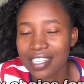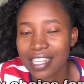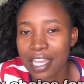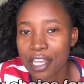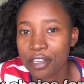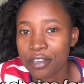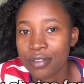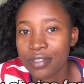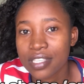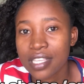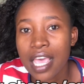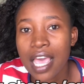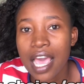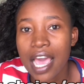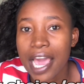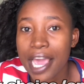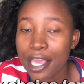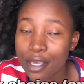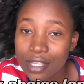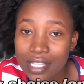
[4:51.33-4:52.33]
I
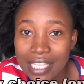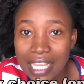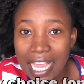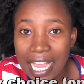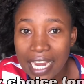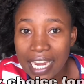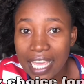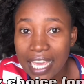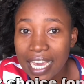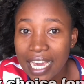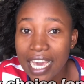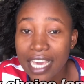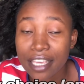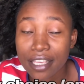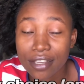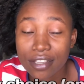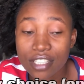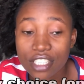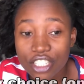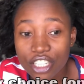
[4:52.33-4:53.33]
use garlic, I
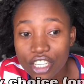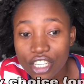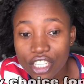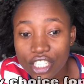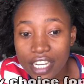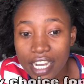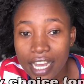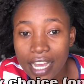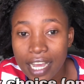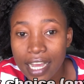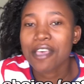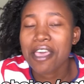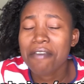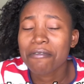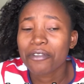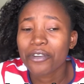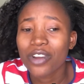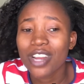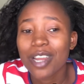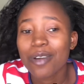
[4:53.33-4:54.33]
use ginger. So
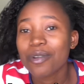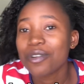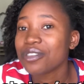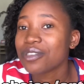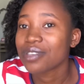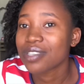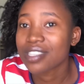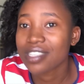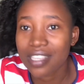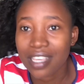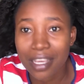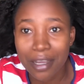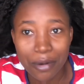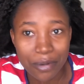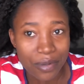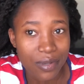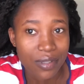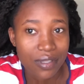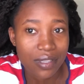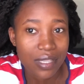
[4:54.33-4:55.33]
if you really want to see
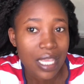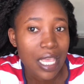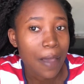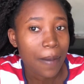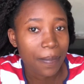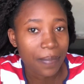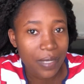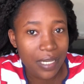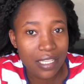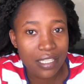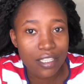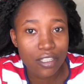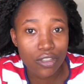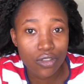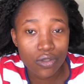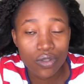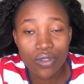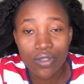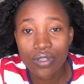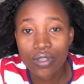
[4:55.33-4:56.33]
growth, please
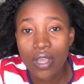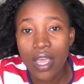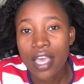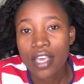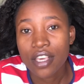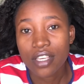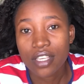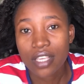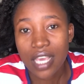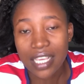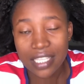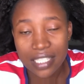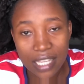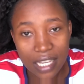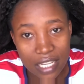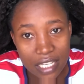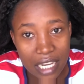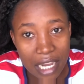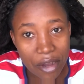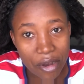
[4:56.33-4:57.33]
use
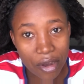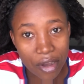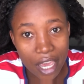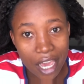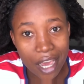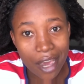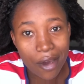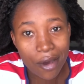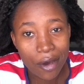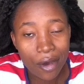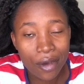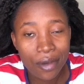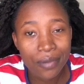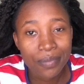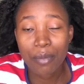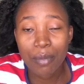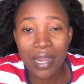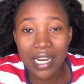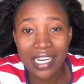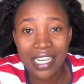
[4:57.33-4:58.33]
essential oil or
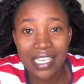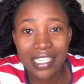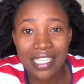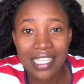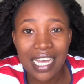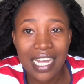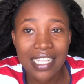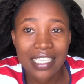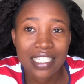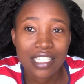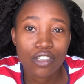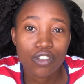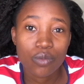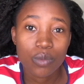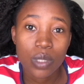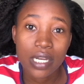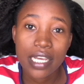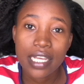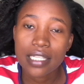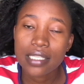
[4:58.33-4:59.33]
remedies that
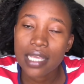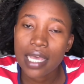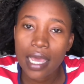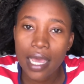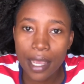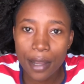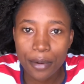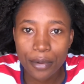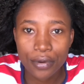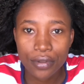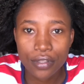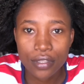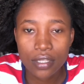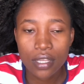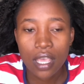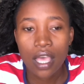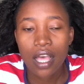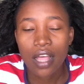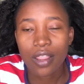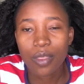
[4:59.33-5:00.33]
stimulate hair growth.
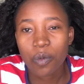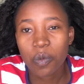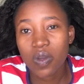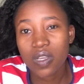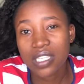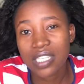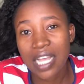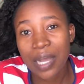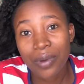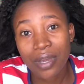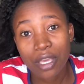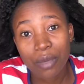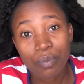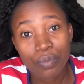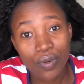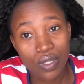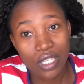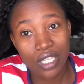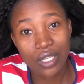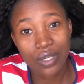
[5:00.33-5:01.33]
The ones that when you
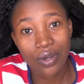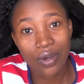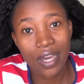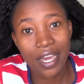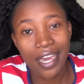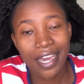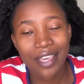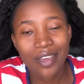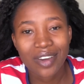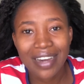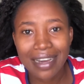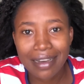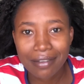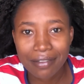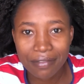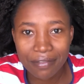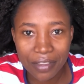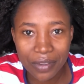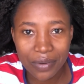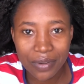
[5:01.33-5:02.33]
put in your hair, you can
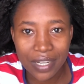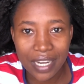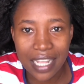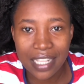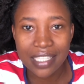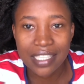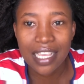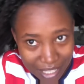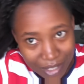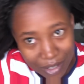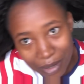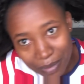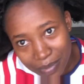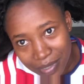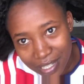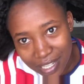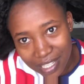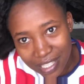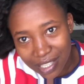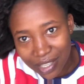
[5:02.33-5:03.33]
feel that
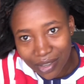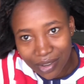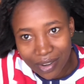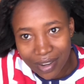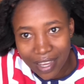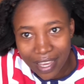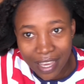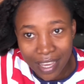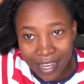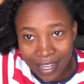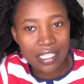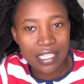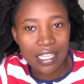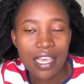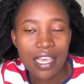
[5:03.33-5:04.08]
something is in your head.